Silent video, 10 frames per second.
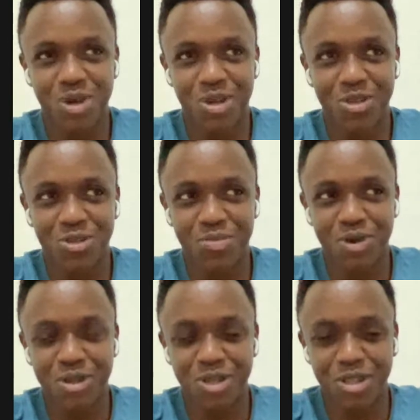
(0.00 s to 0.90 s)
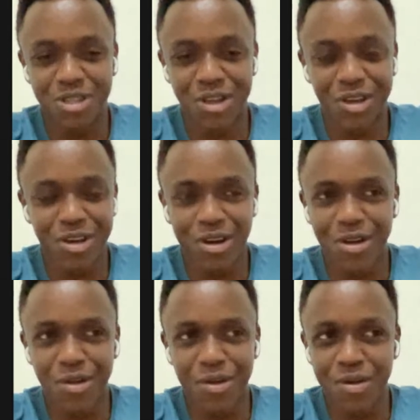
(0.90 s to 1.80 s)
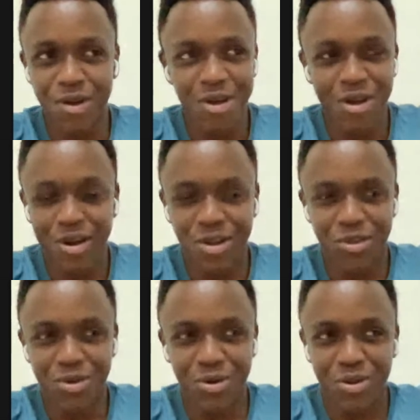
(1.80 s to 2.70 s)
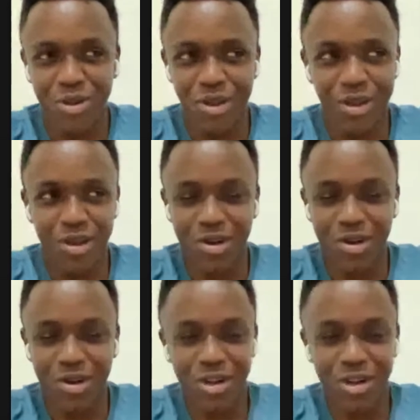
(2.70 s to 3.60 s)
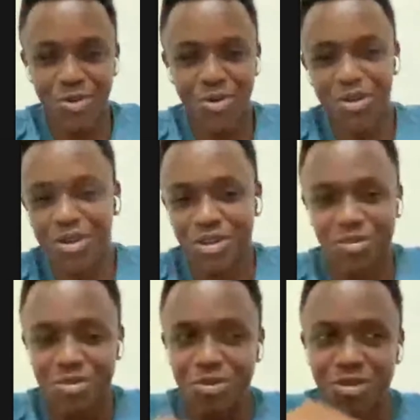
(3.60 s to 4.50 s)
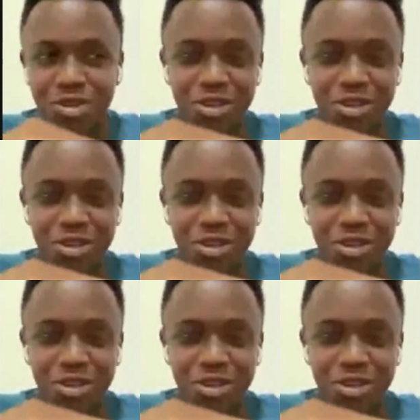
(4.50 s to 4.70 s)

big topics in tech. Lead coding, cracking the coding interviews.